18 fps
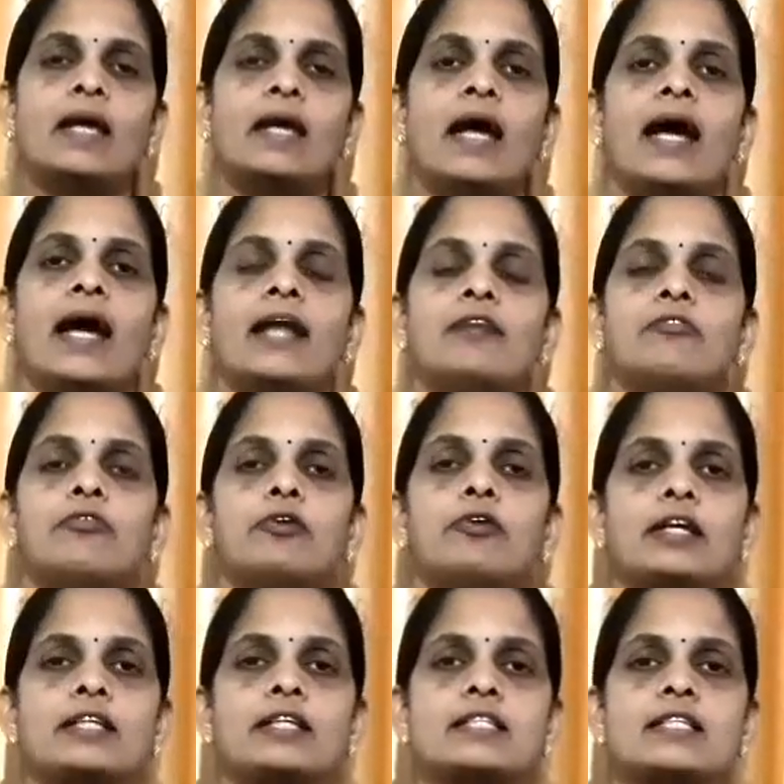And for
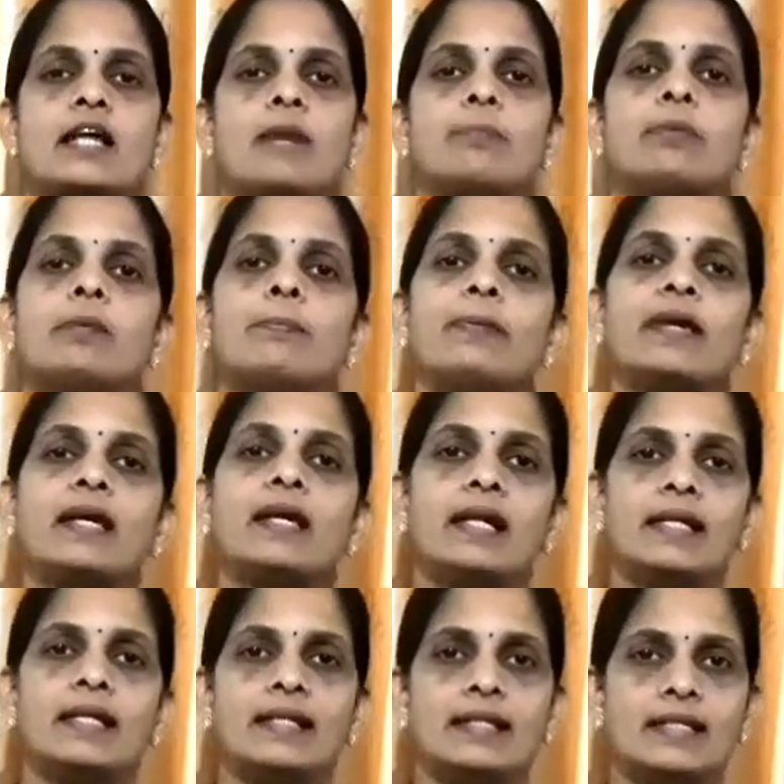example, pickle
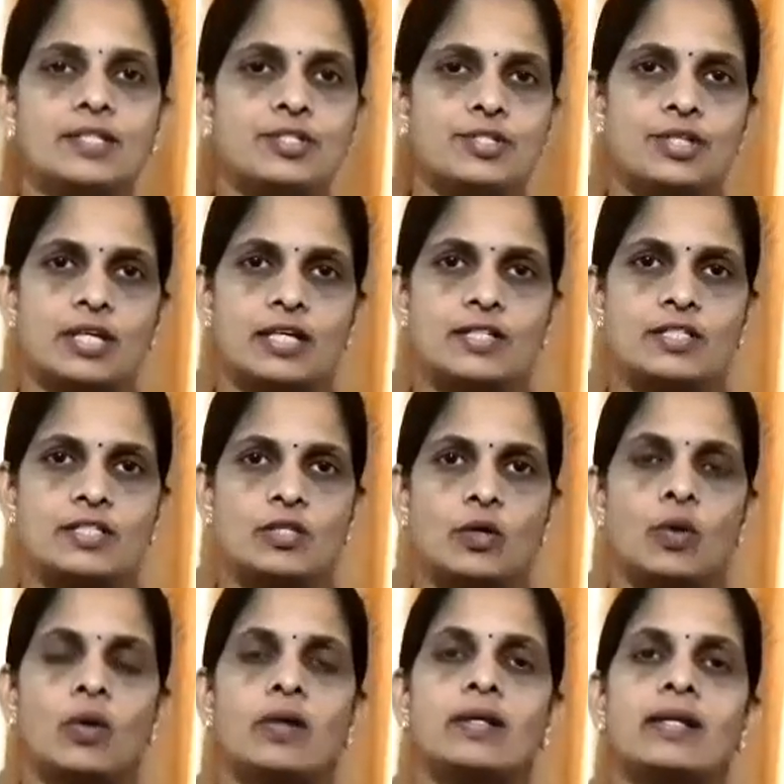industries
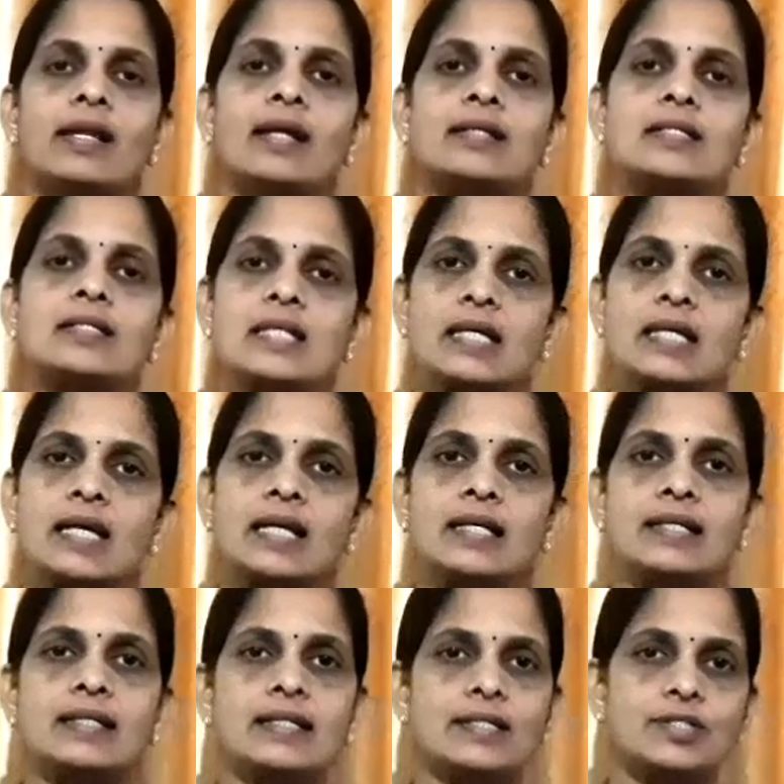or electrical
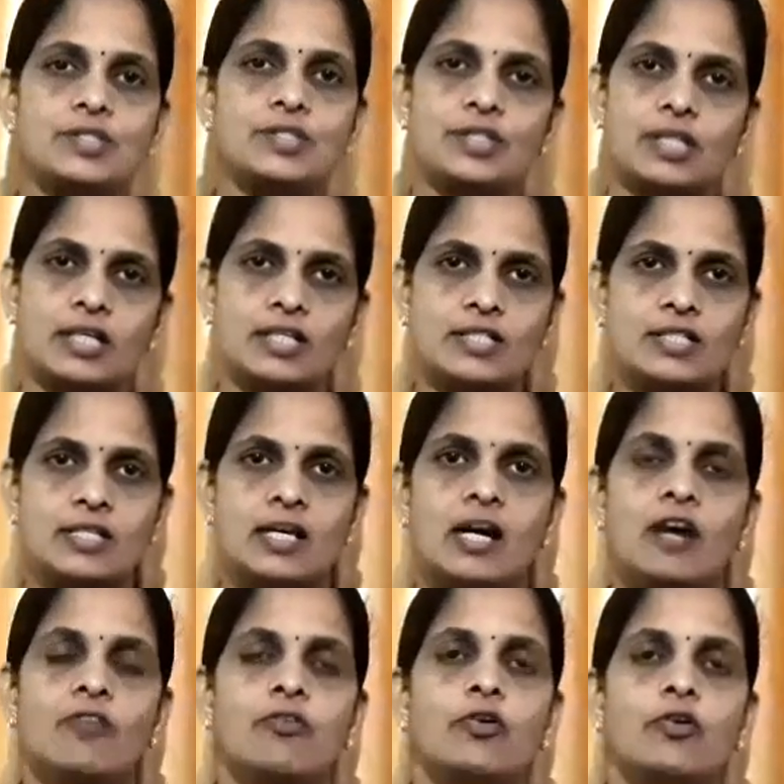industries,
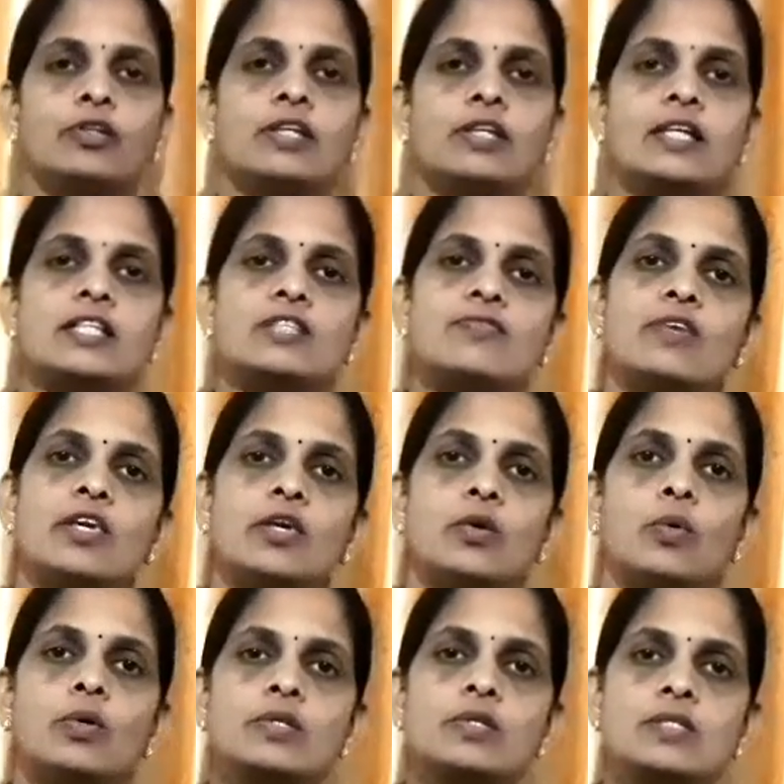for this we
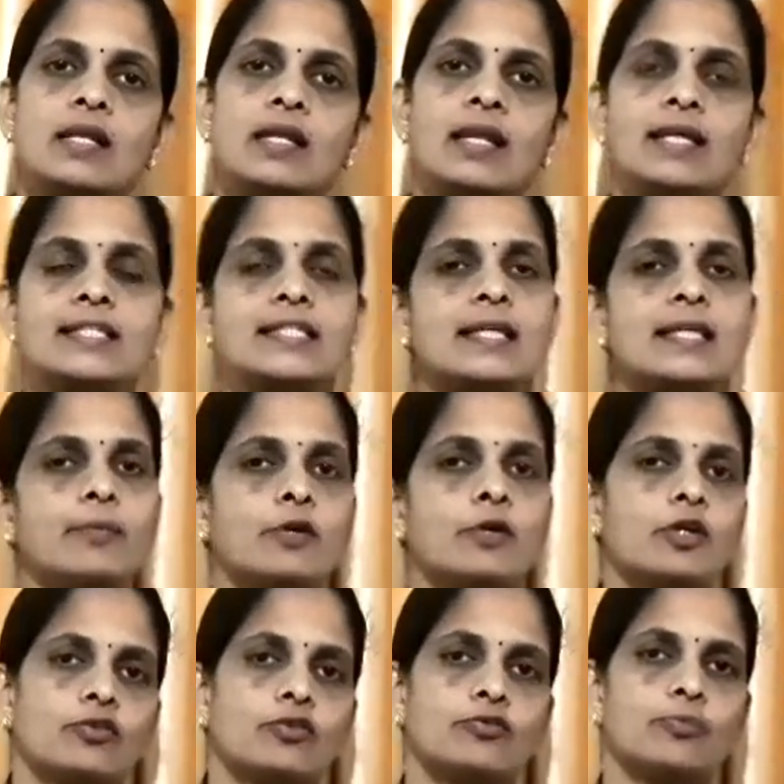use less
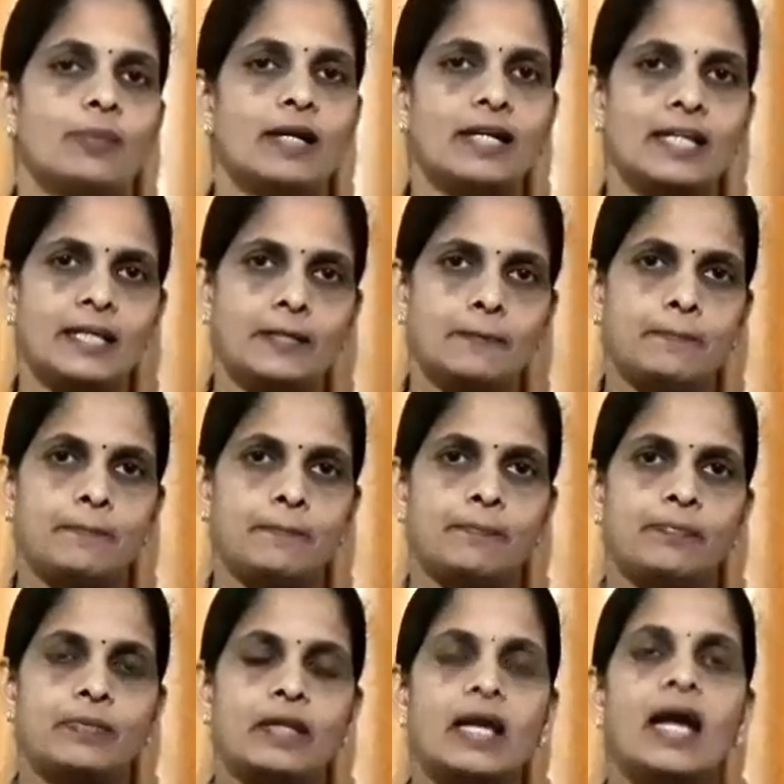amount of money.
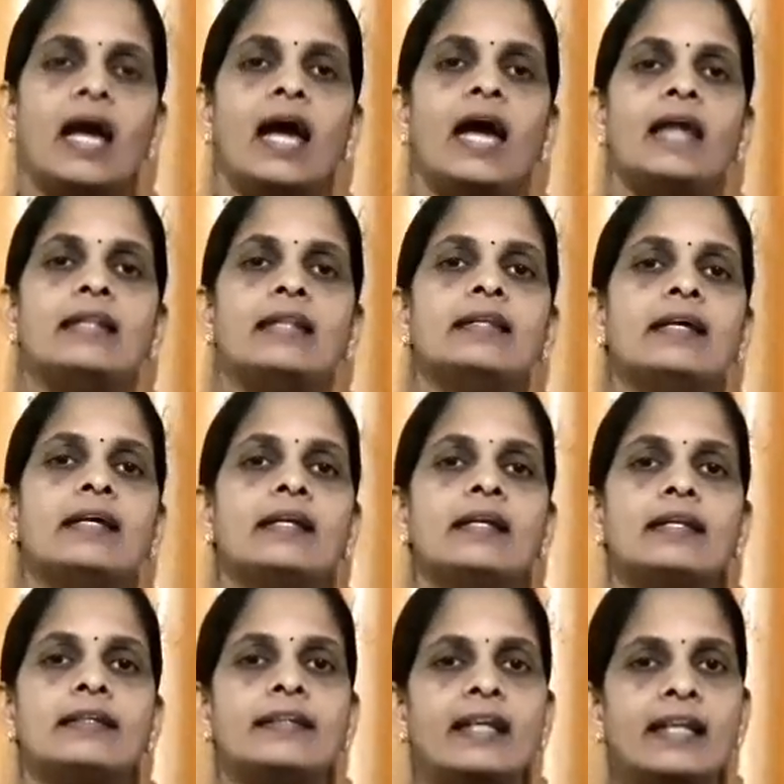And then
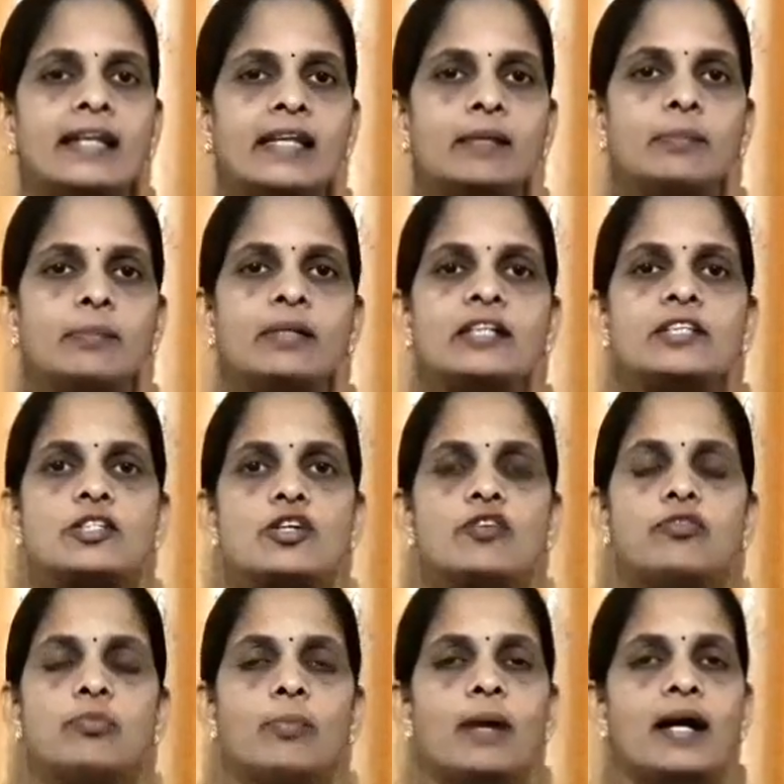the limit
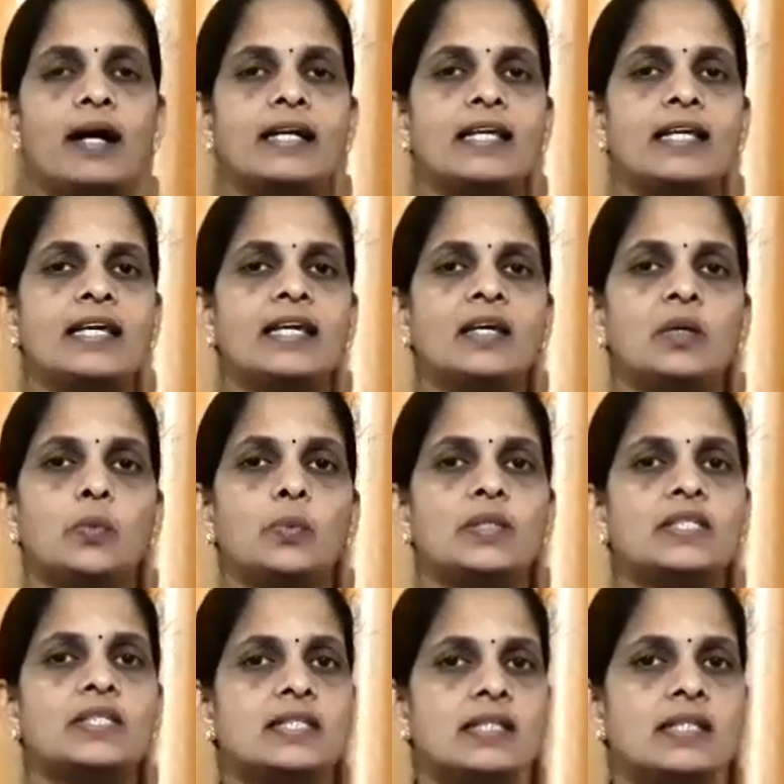of money
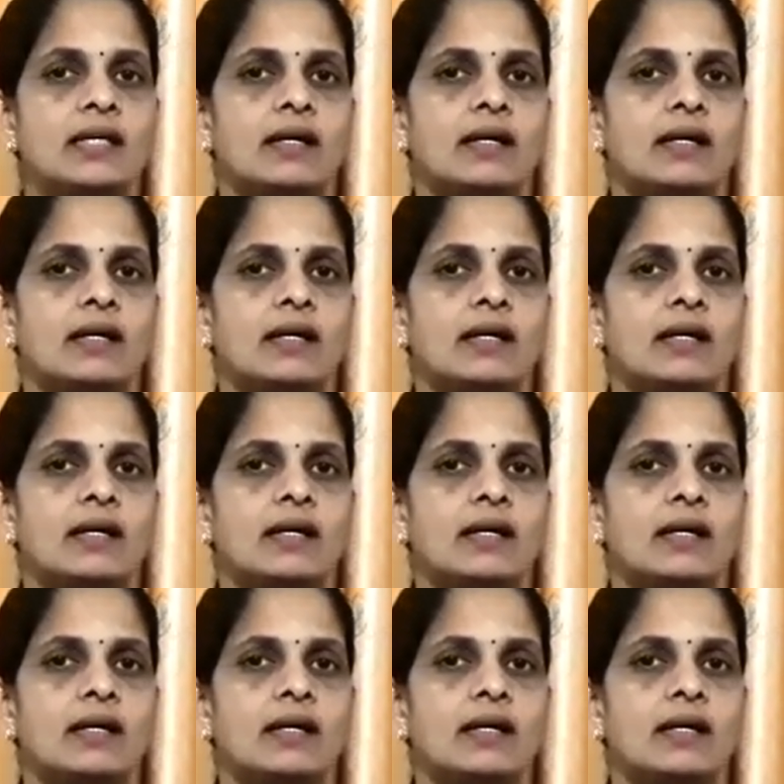which